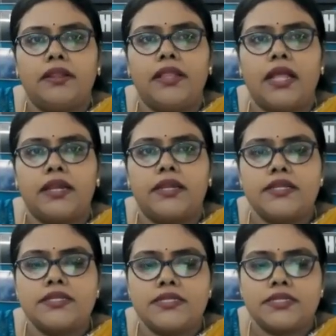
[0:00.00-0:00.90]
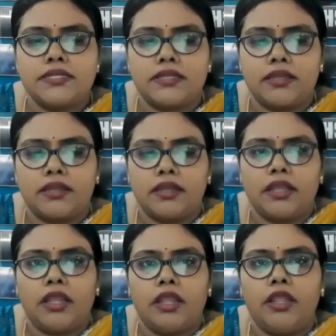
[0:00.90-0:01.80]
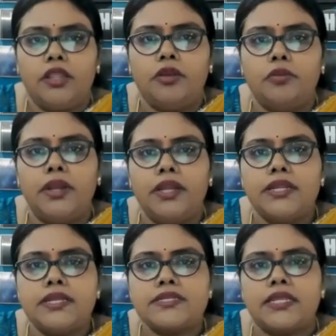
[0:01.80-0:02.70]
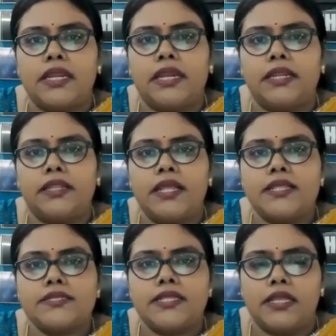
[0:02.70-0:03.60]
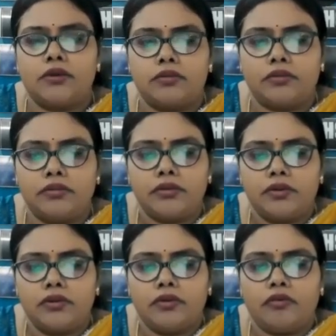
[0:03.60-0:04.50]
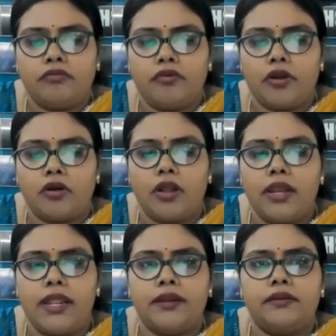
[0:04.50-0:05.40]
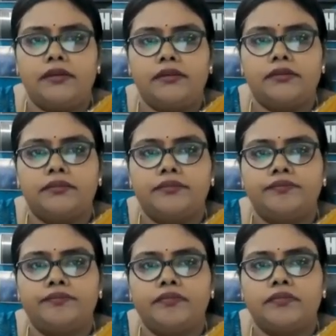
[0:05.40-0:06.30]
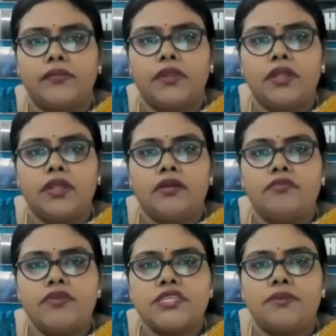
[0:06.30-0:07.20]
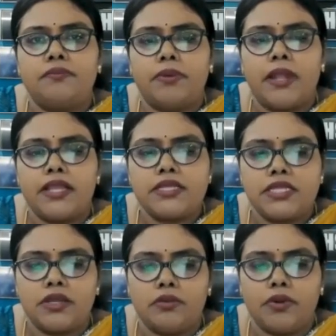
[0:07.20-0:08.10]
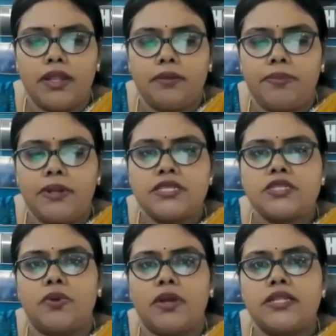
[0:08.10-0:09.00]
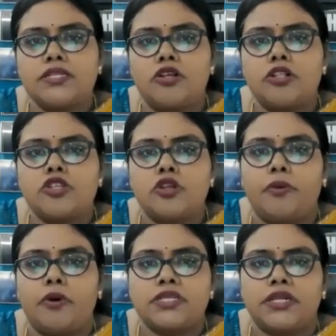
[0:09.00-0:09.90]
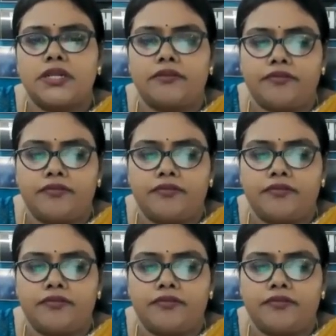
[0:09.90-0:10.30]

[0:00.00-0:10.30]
that is un is greater than 0 for all n, which implies un plus 1 is also positive